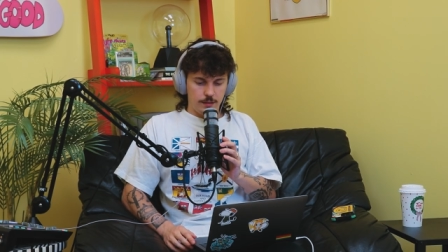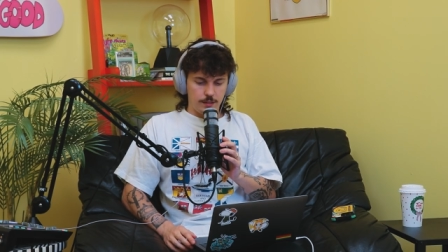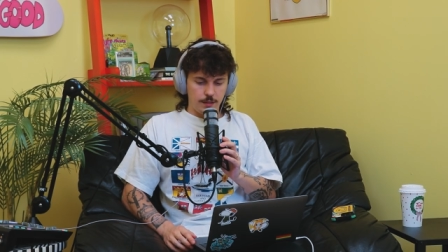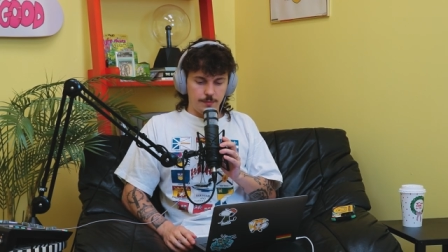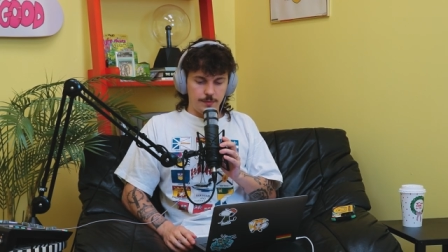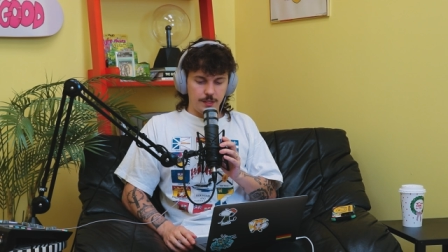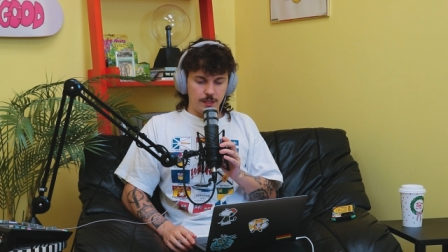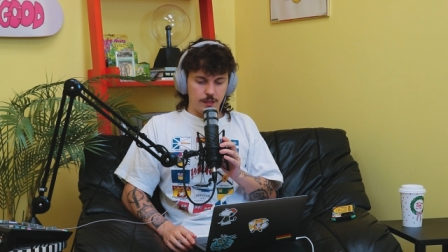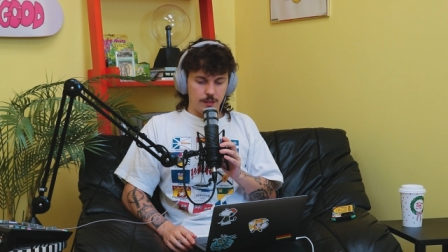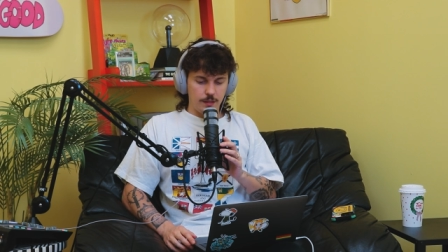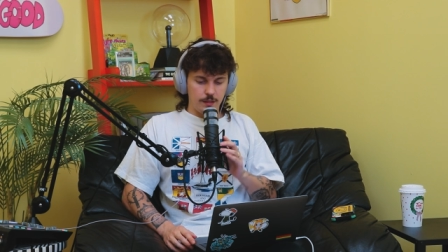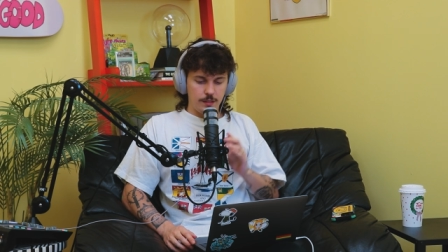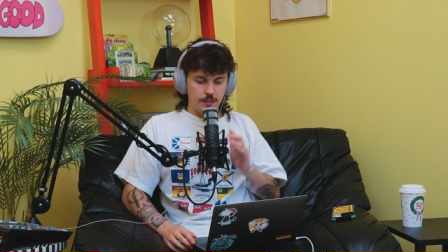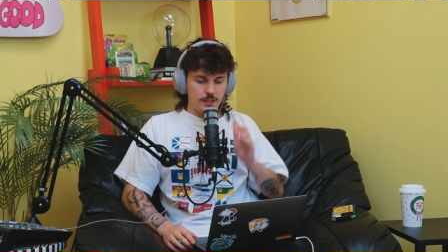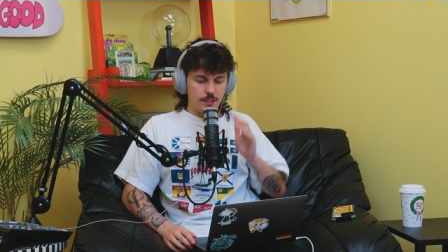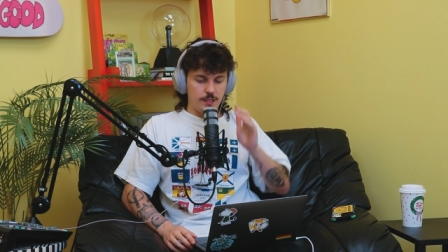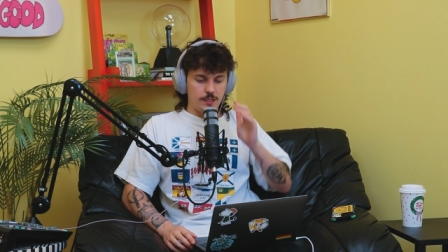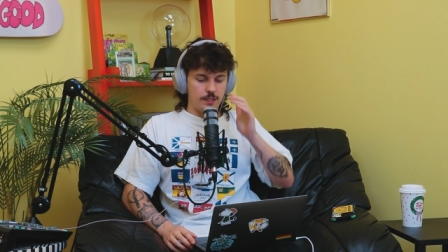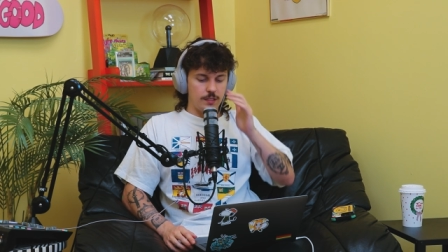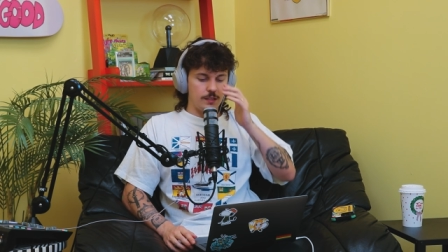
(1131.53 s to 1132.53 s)
something
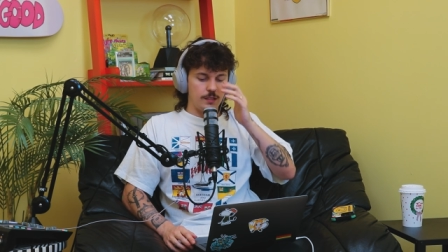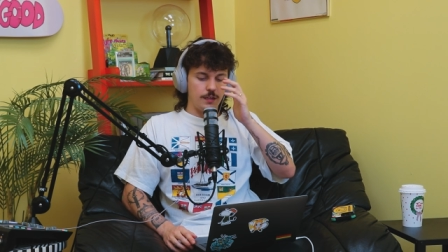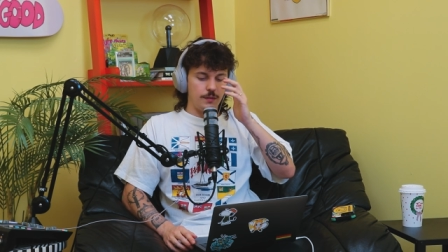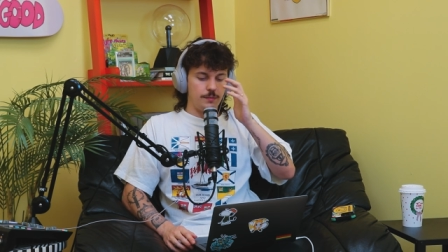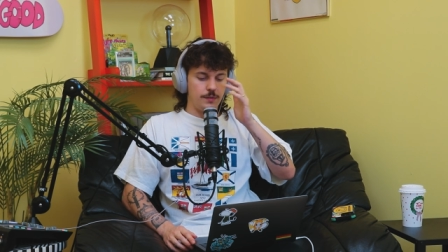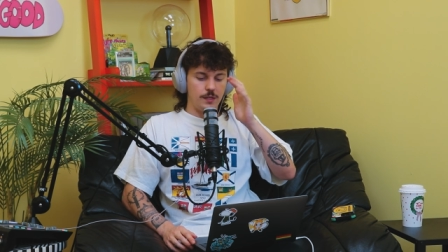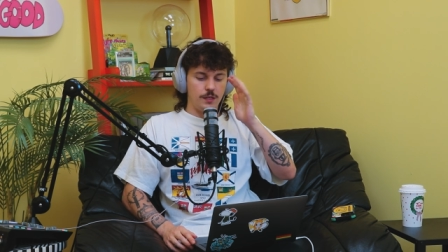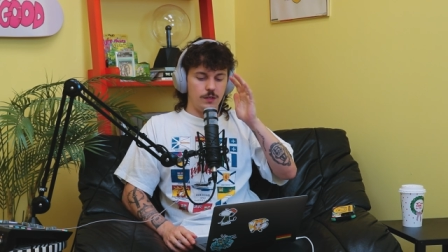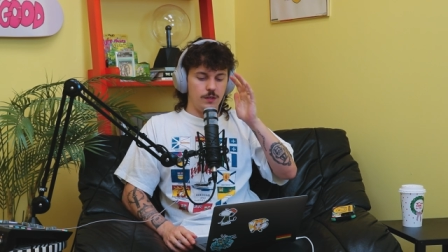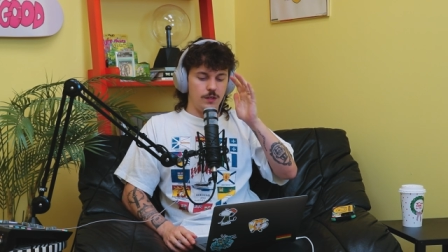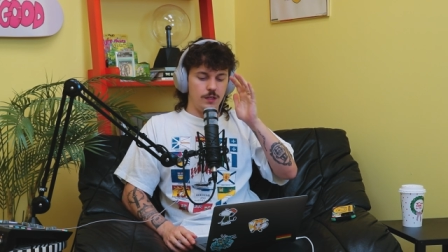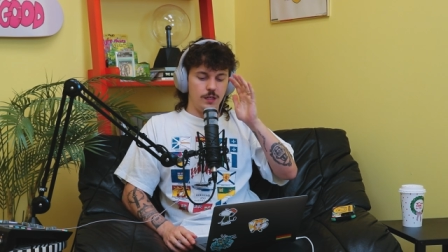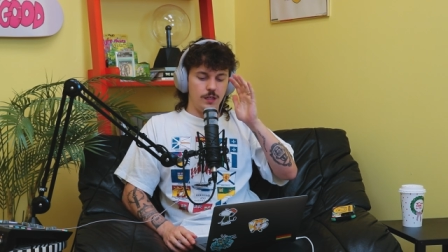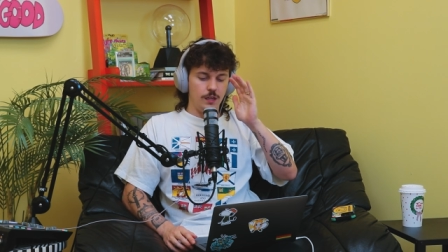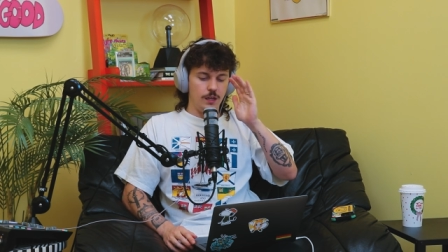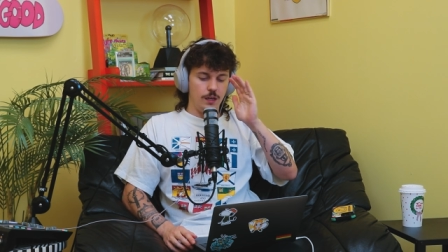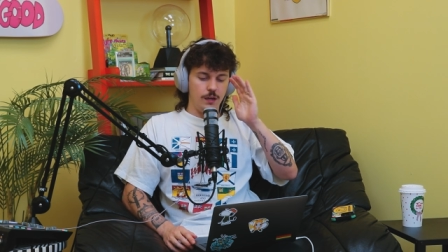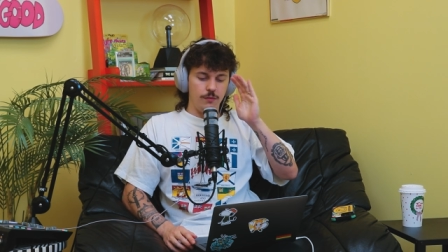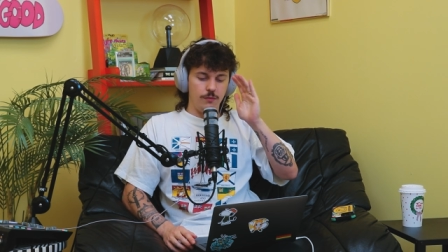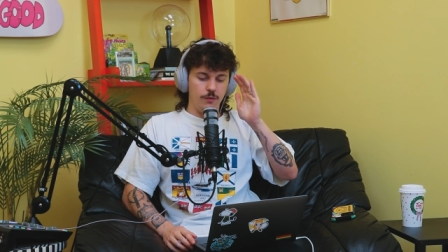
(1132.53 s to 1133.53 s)
you
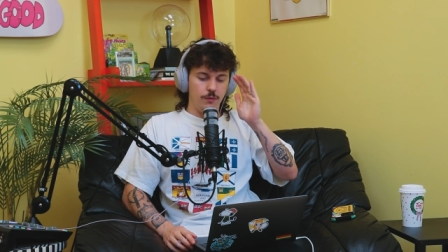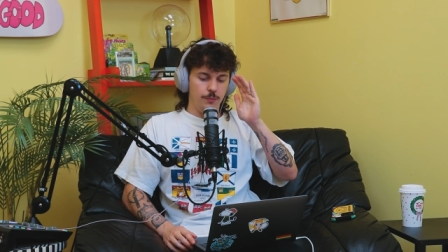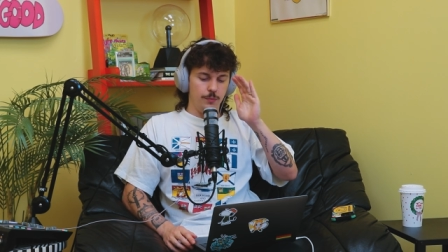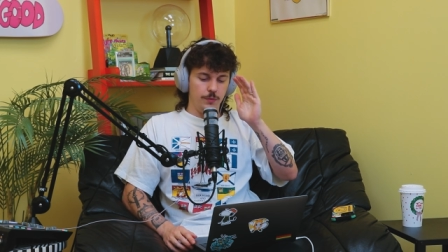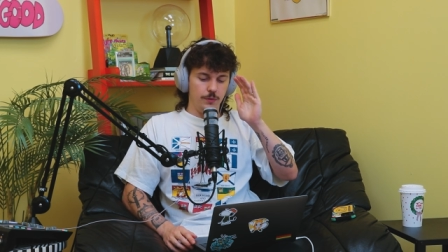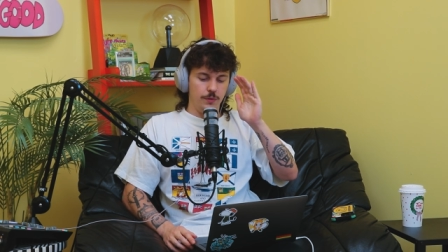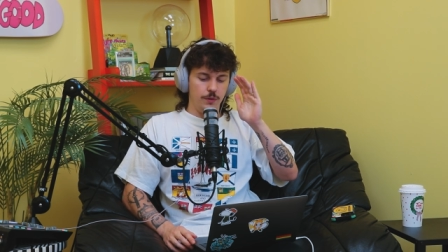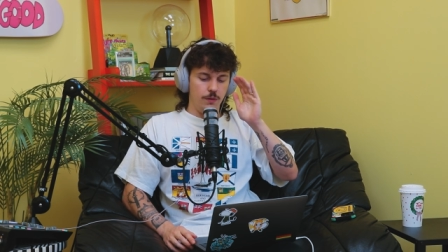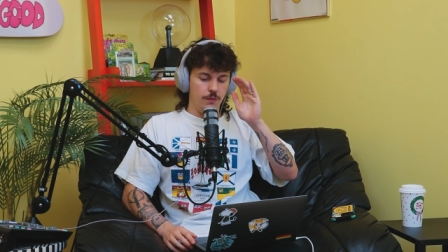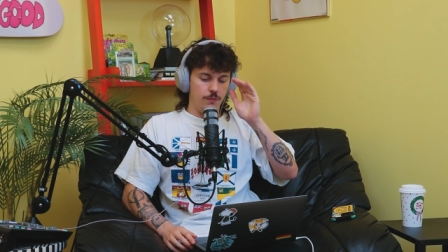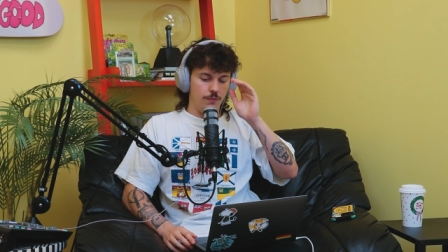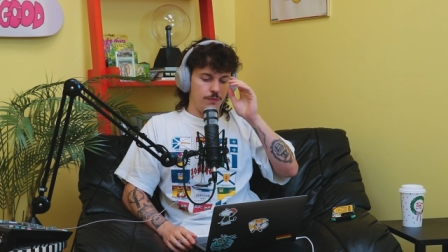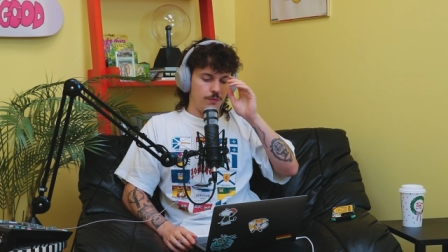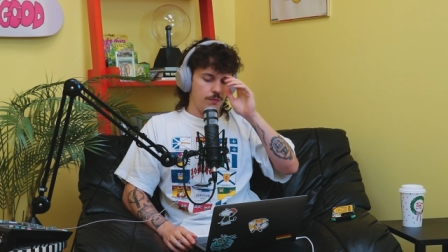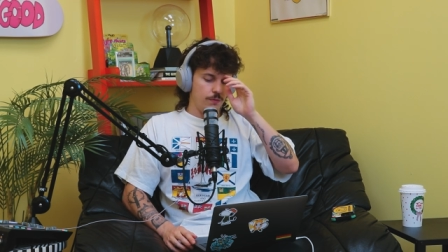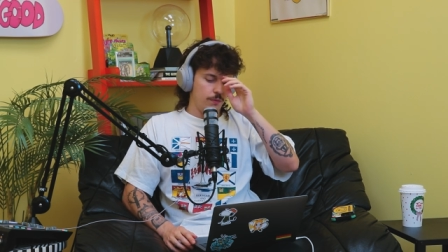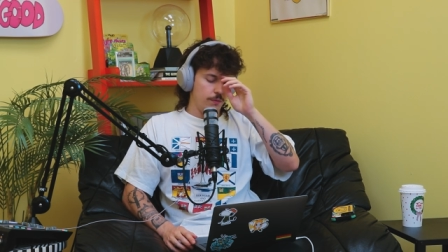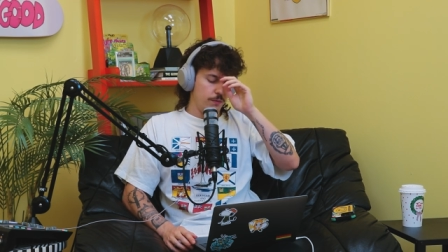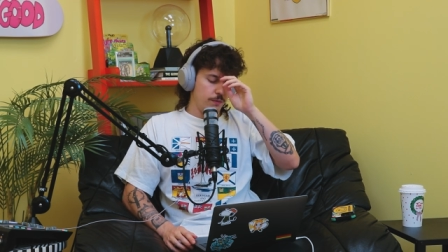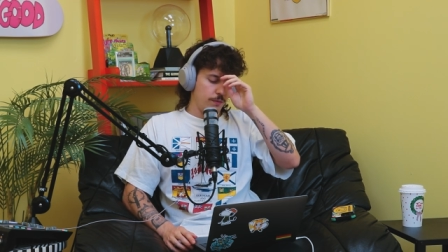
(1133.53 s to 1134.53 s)
can never believe.
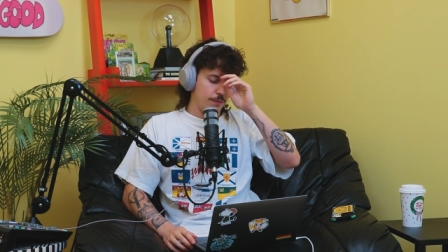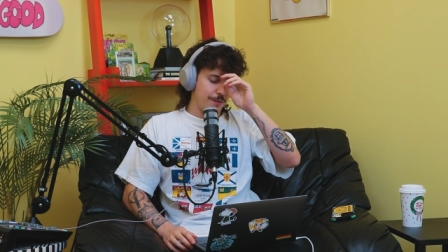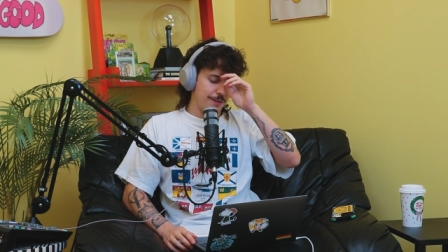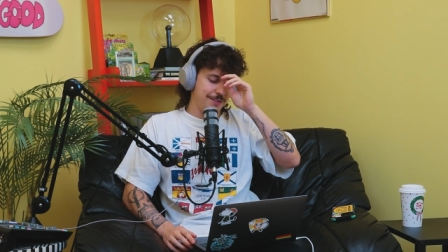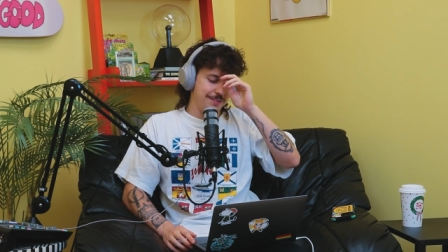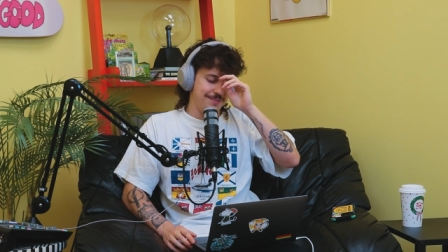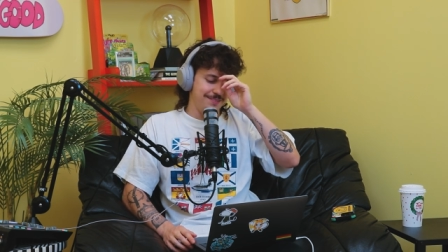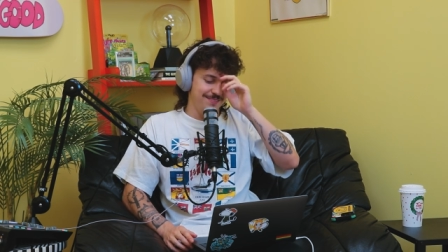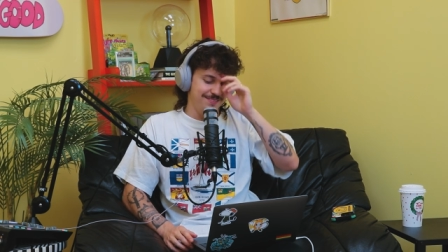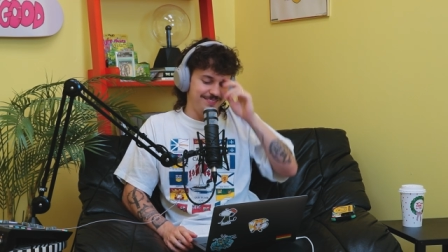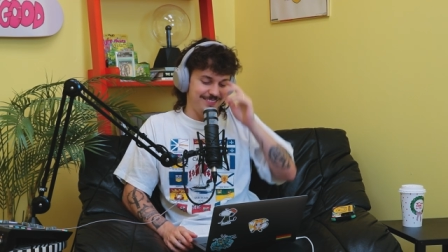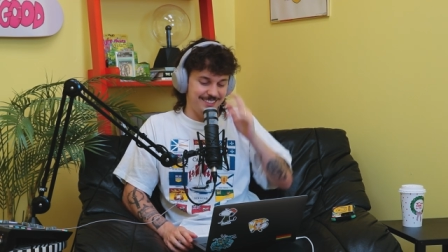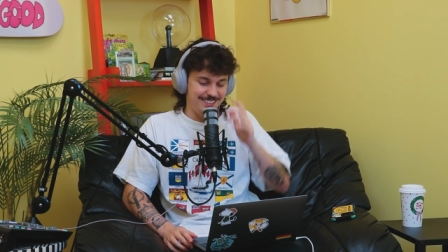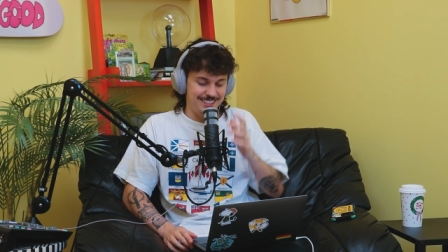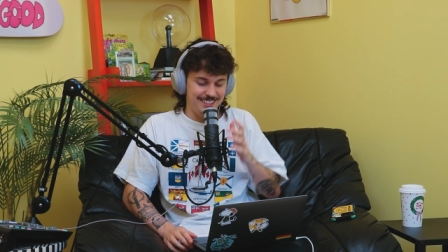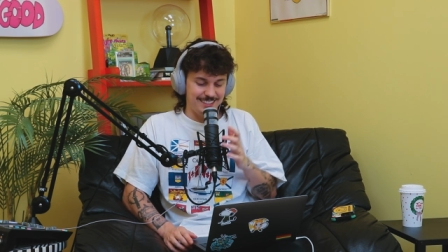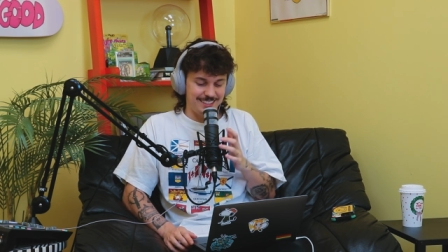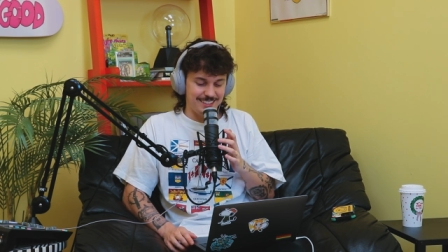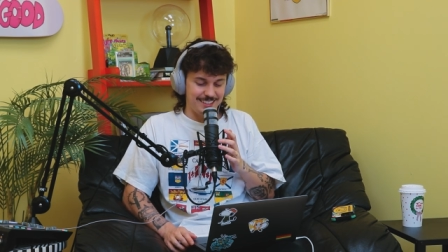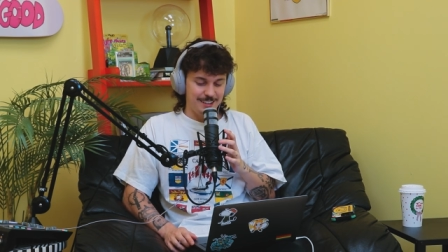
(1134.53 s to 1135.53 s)

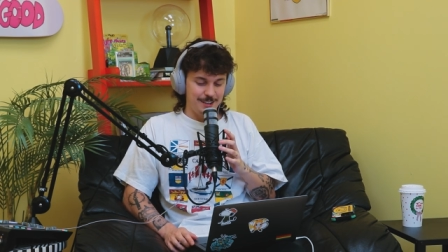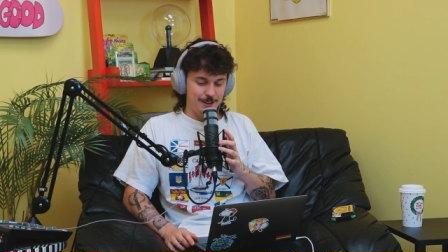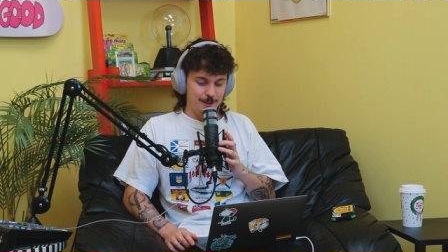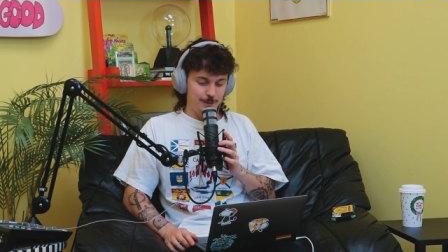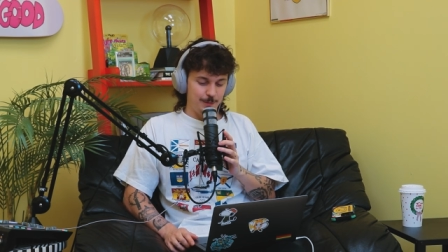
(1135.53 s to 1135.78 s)
This is